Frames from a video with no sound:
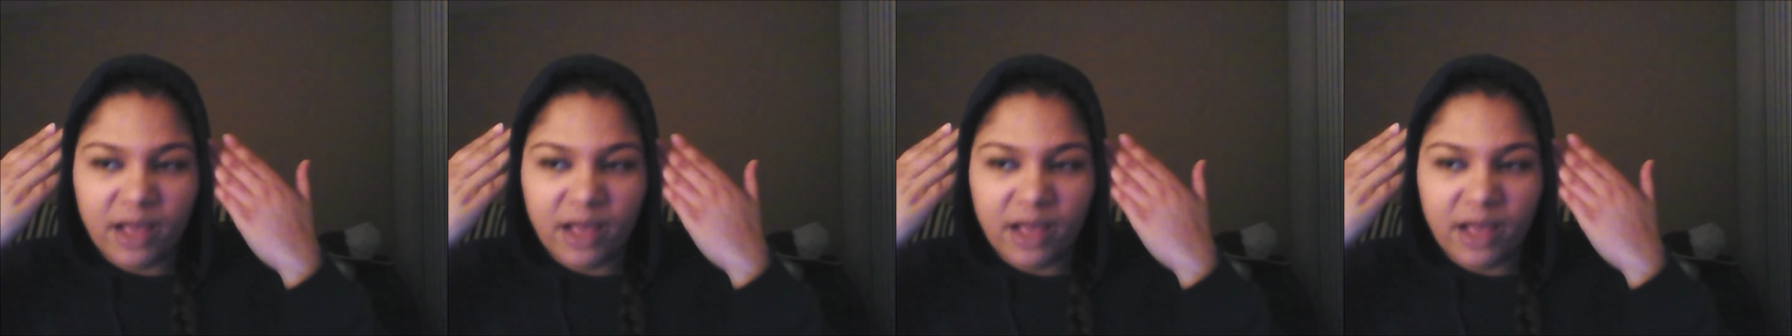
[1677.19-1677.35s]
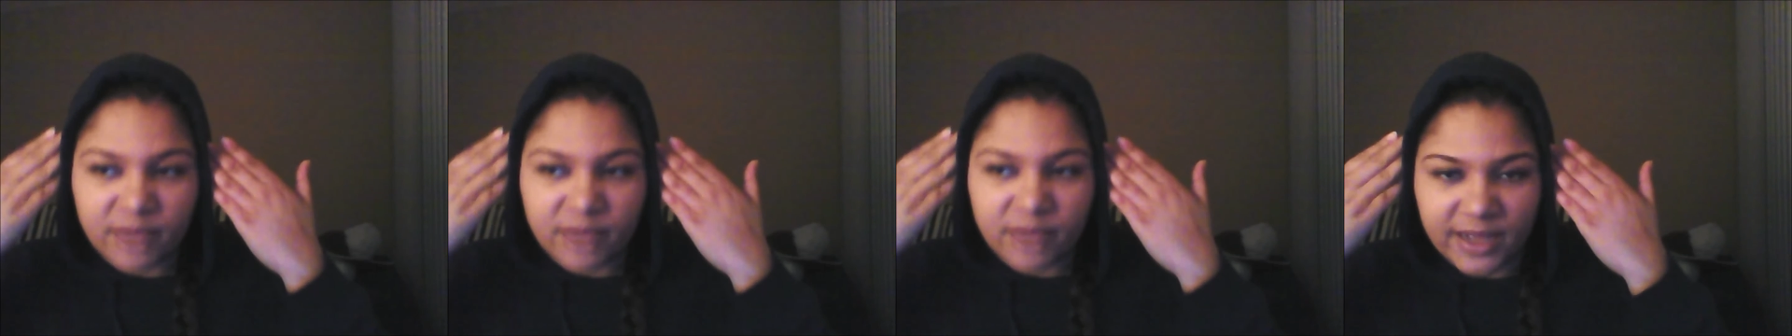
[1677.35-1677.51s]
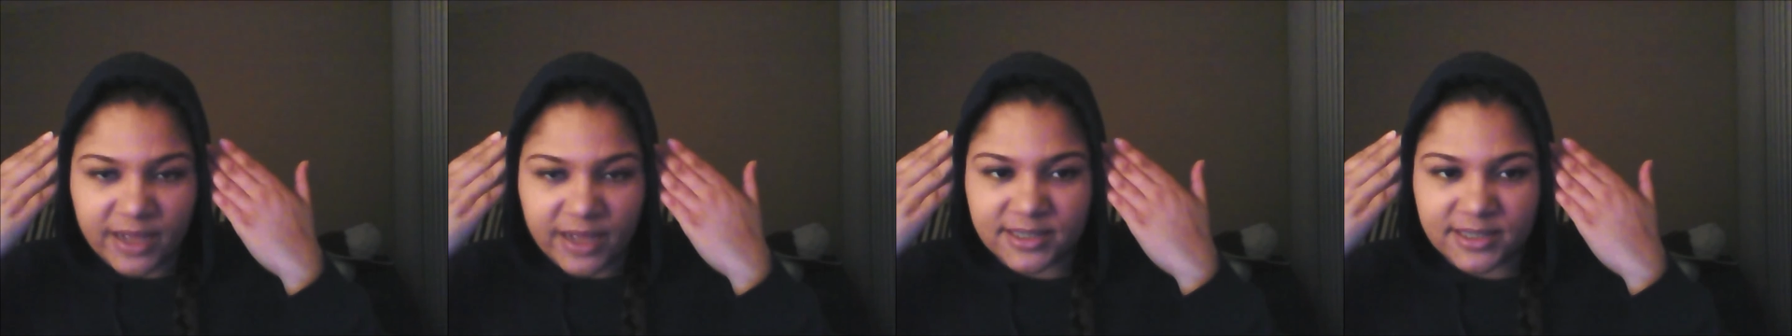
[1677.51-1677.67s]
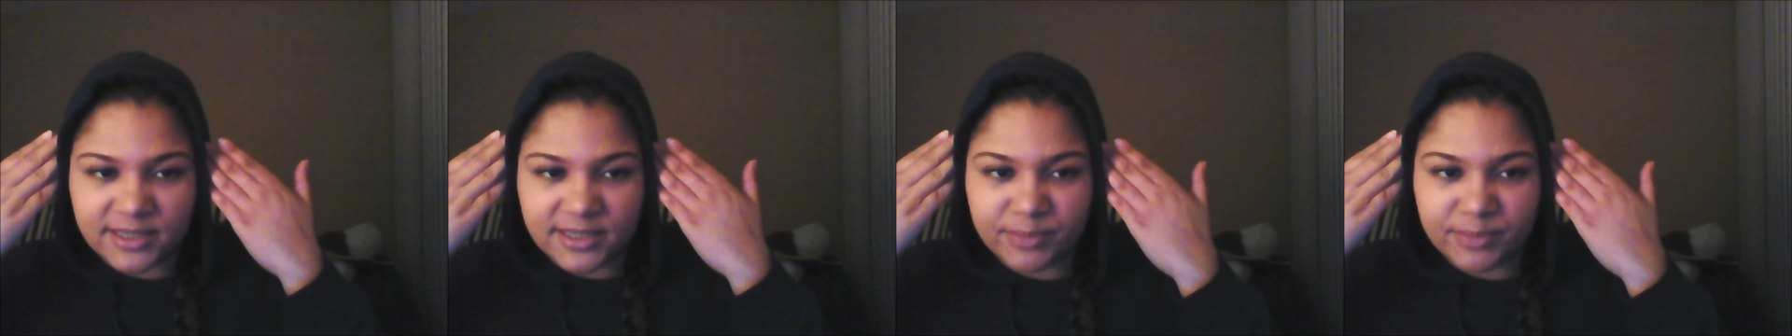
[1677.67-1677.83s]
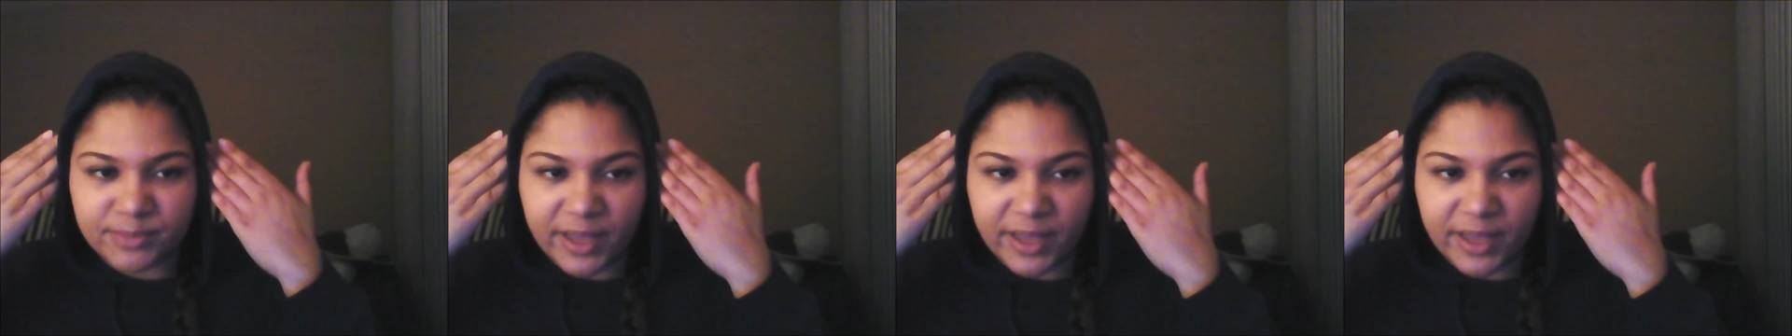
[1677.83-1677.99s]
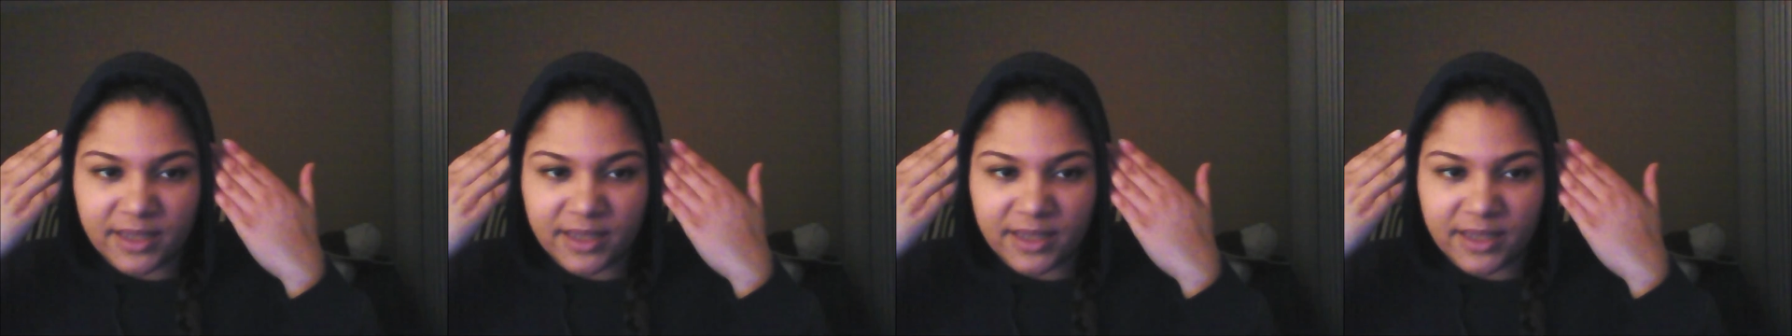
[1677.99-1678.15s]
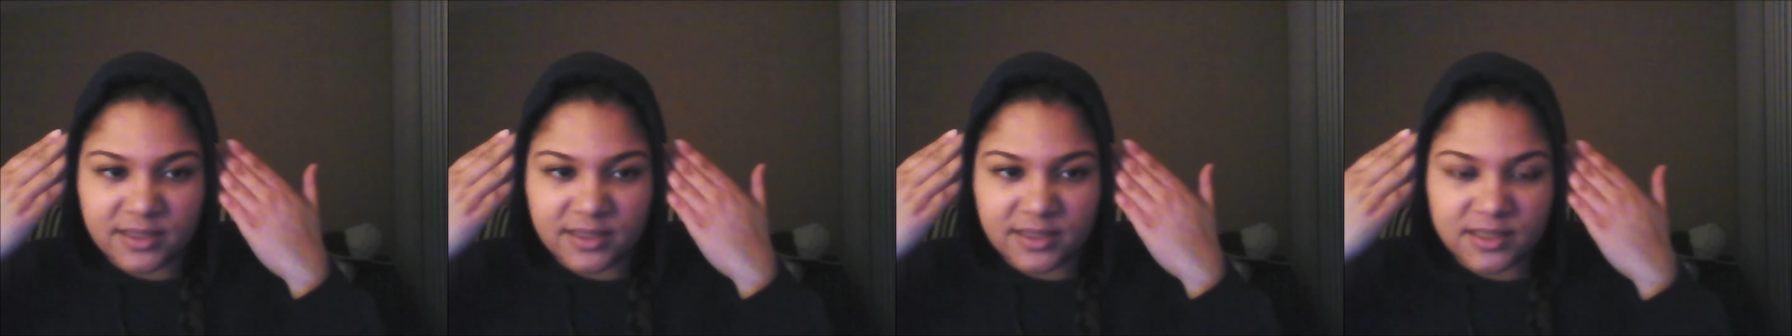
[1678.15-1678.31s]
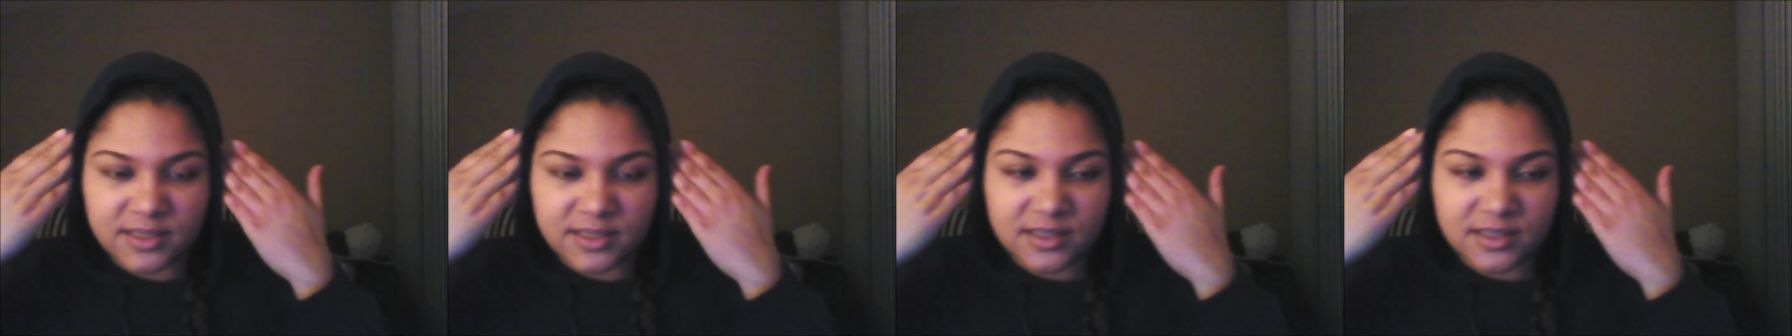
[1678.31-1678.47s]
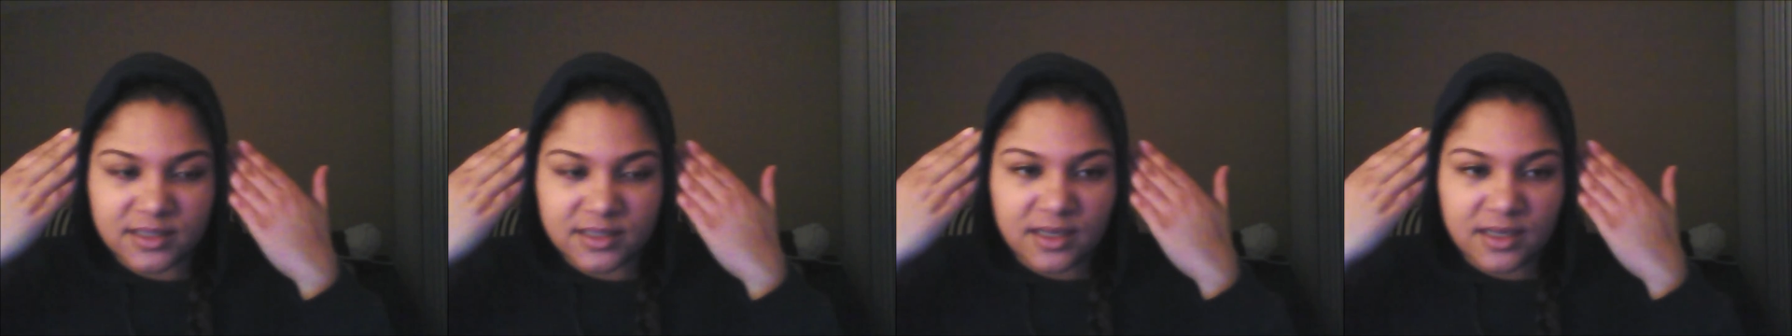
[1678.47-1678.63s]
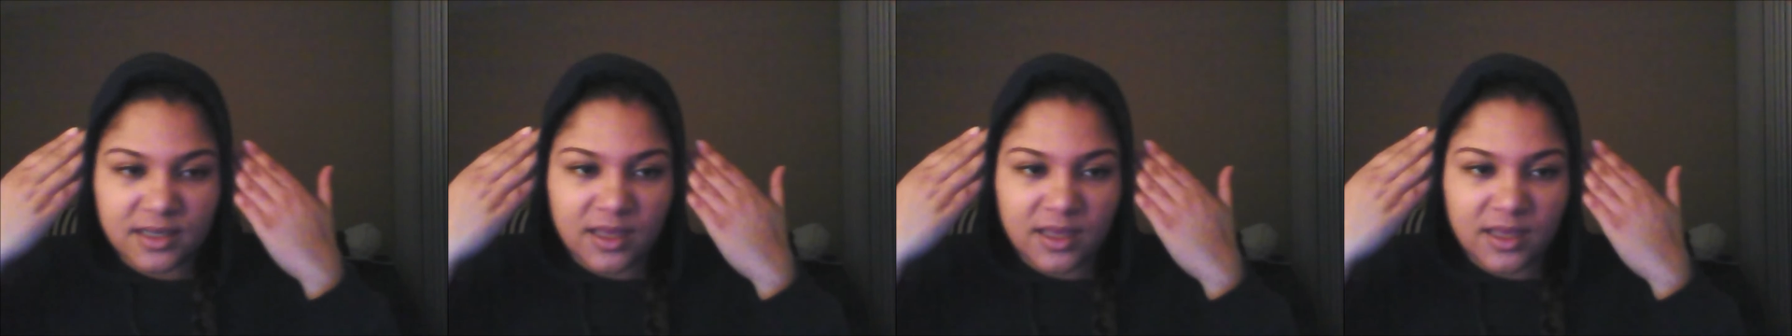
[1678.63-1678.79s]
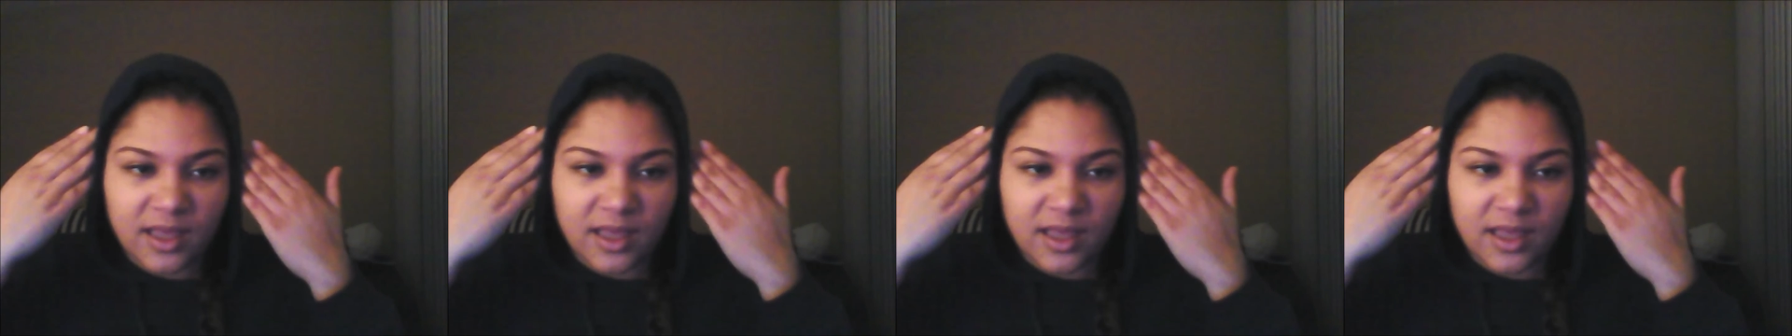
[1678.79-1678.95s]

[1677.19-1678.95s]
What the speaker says: my mind space